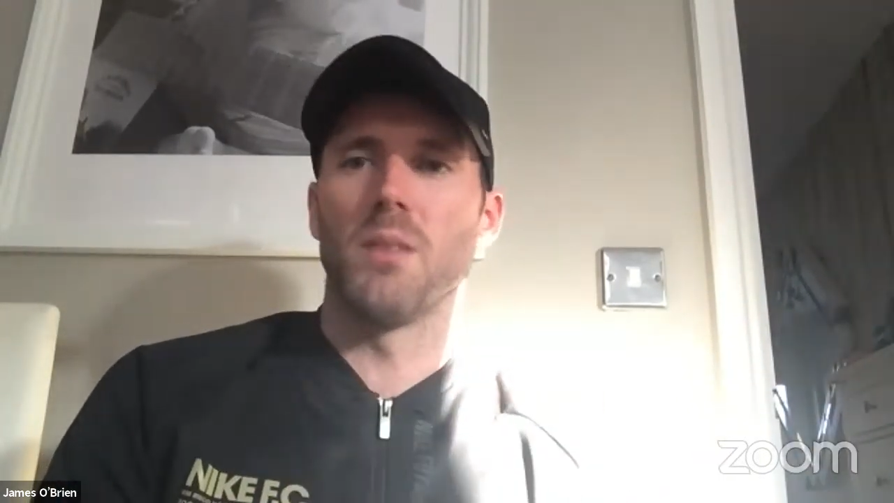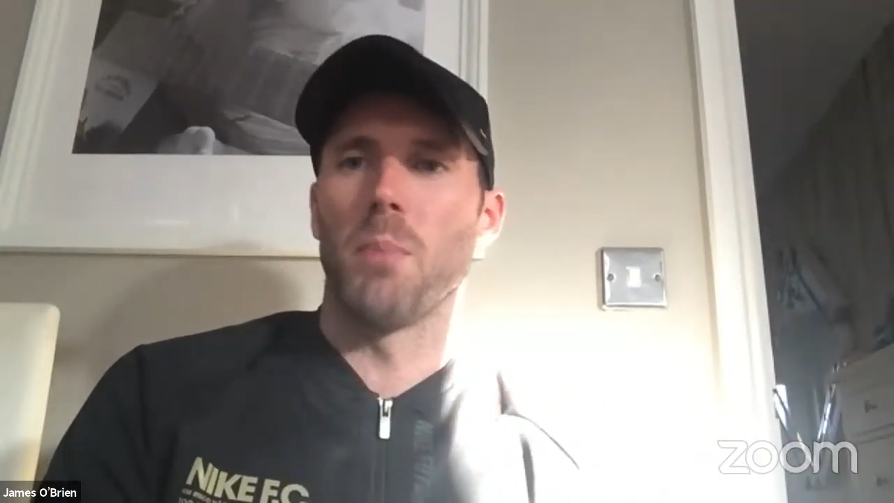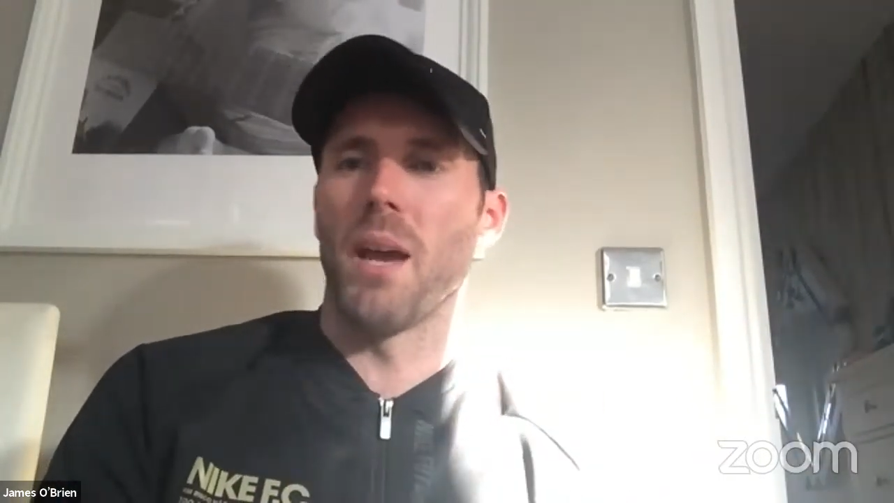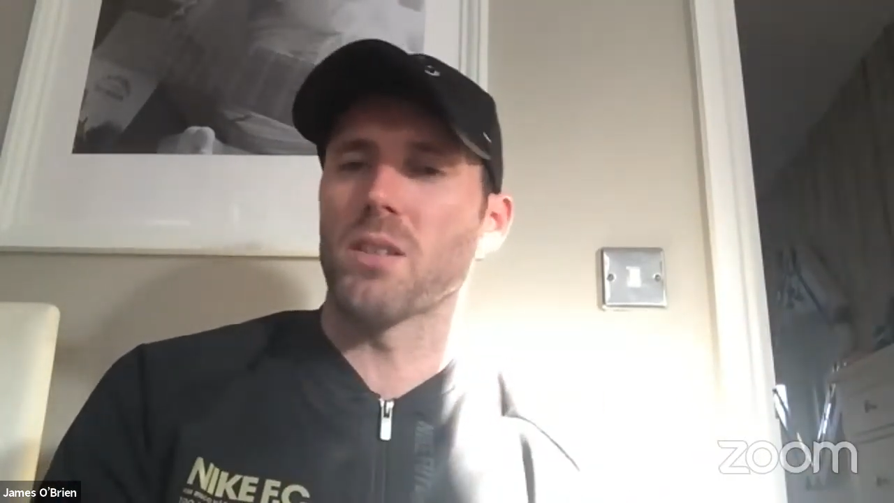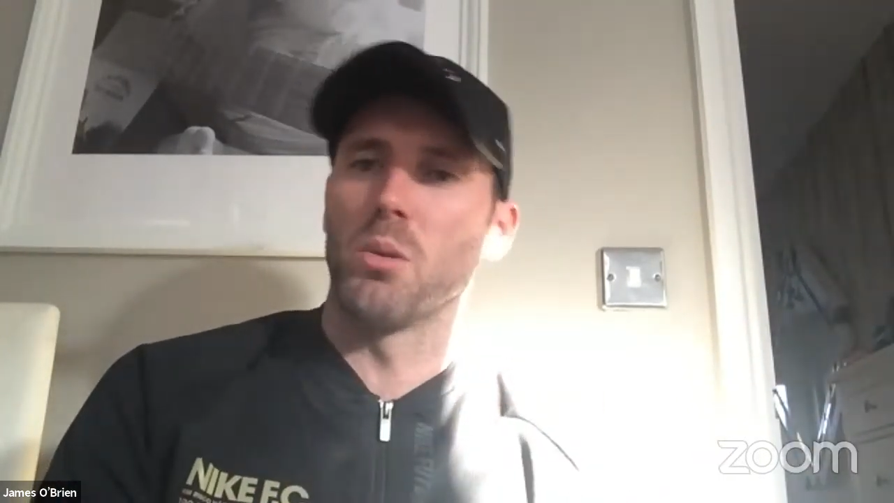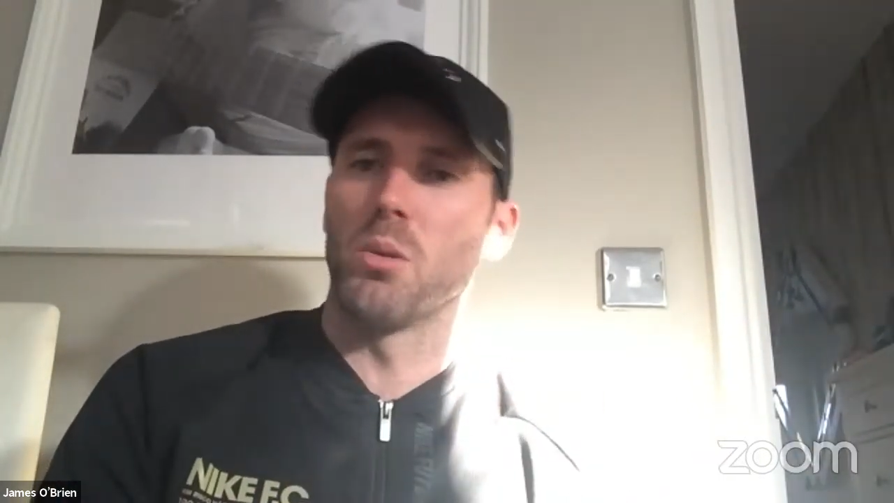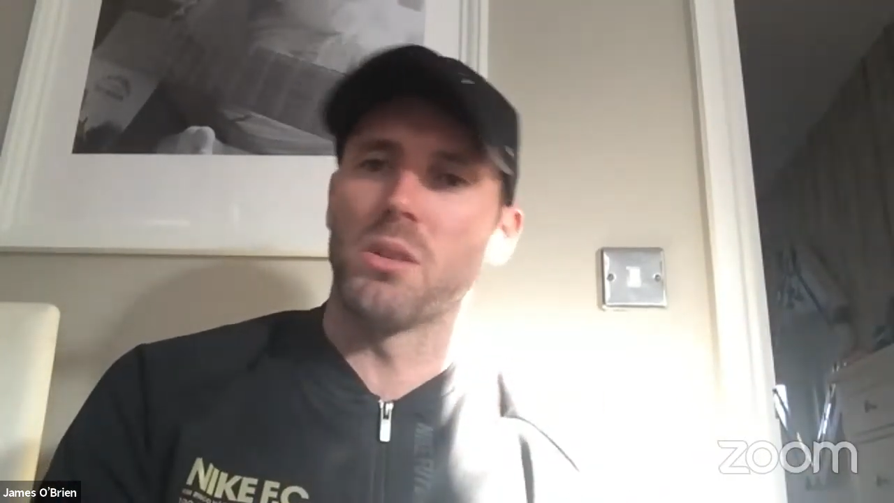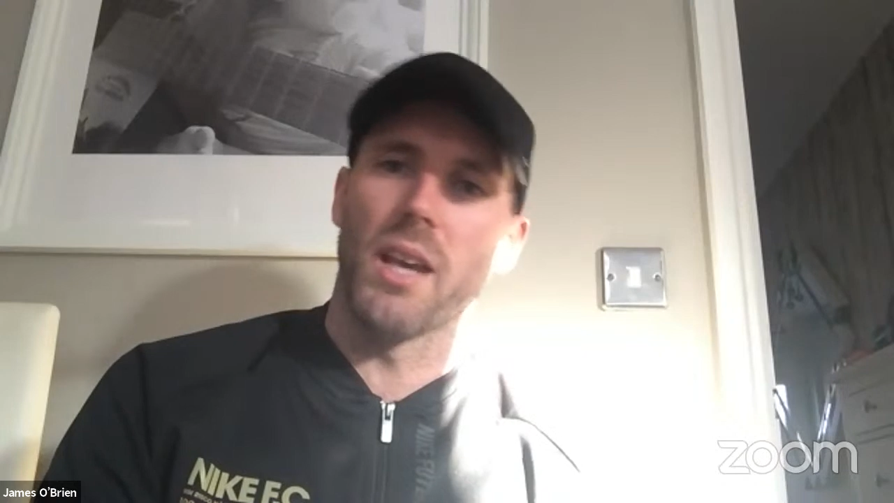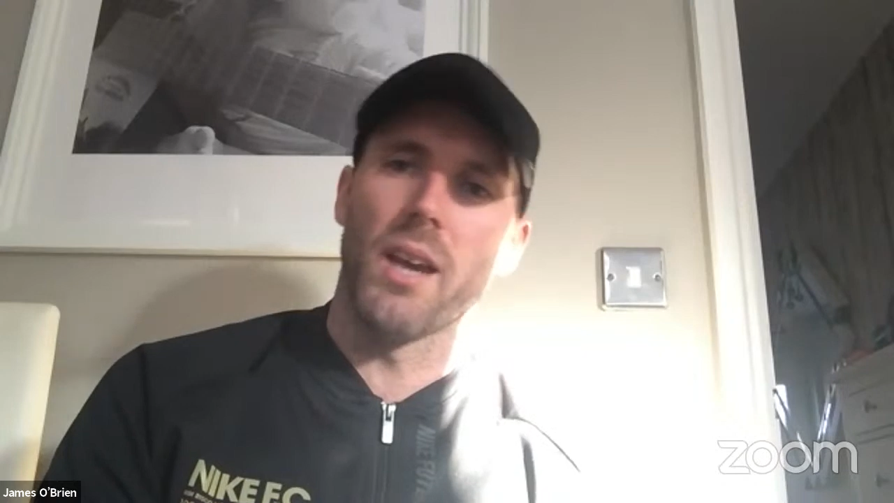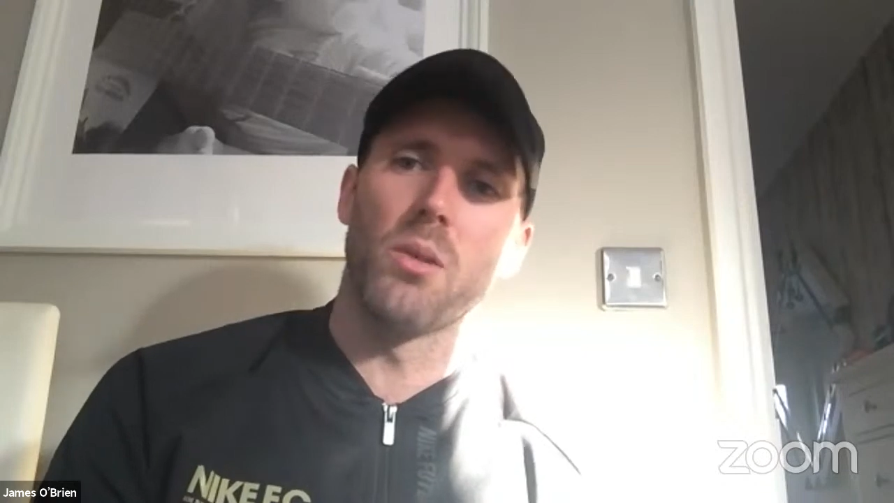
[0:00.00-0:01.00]
best
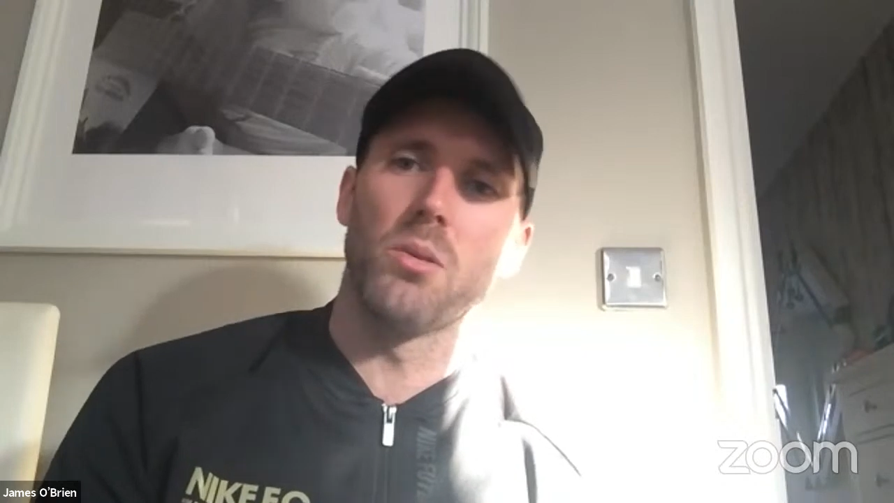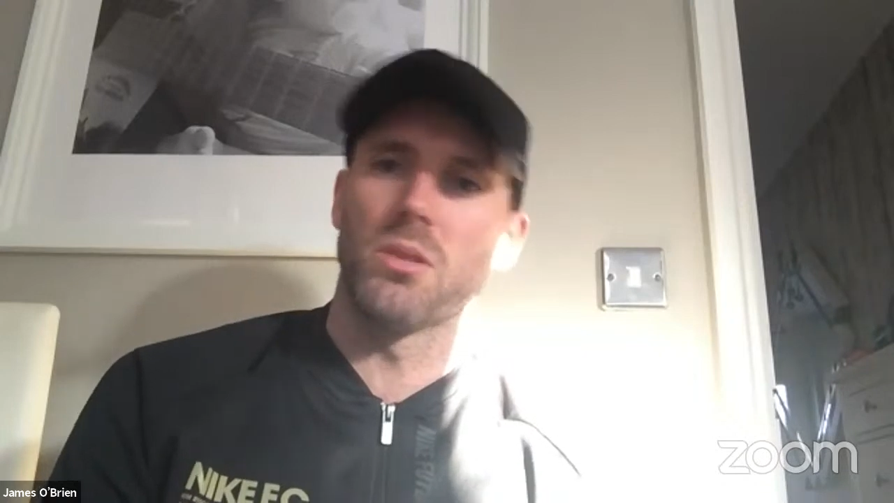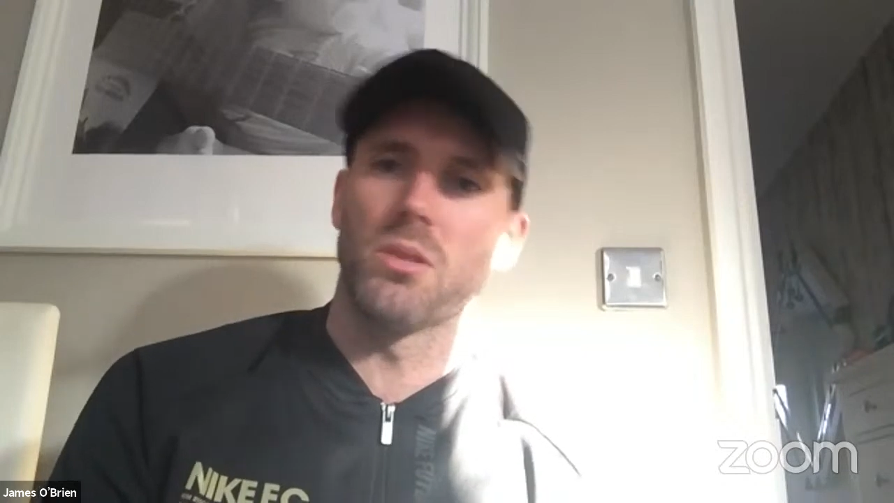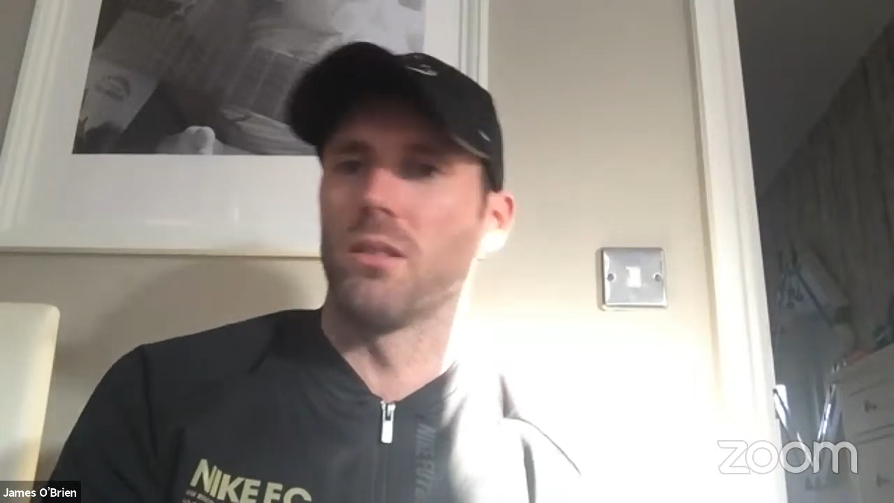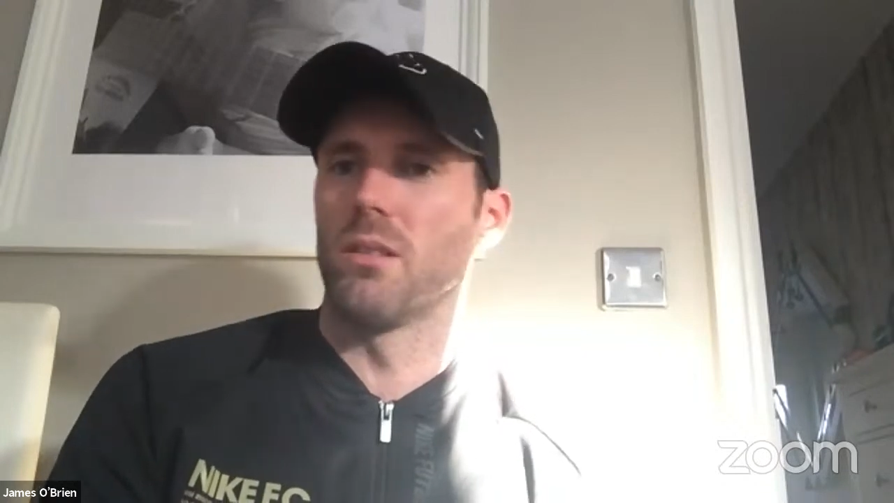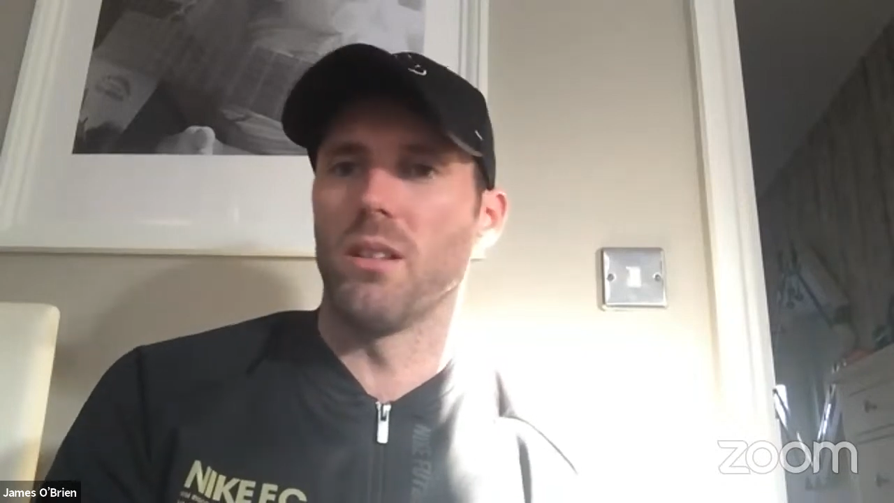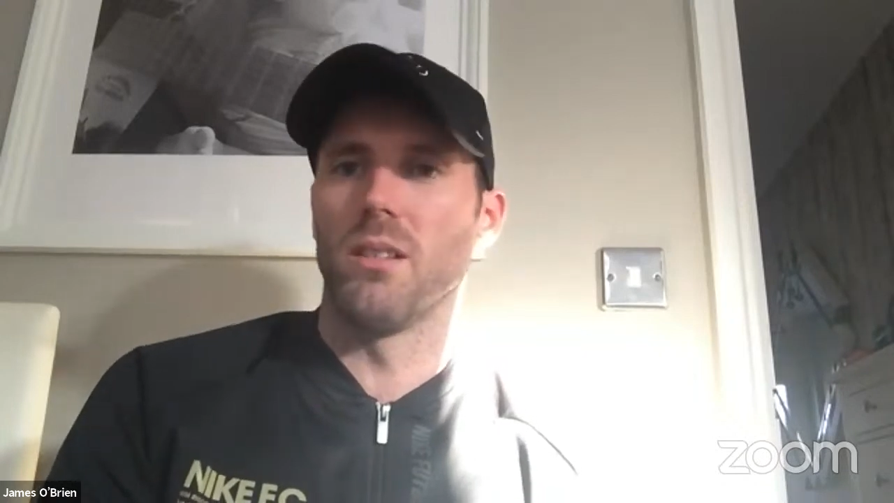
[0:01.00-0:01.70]
hotels and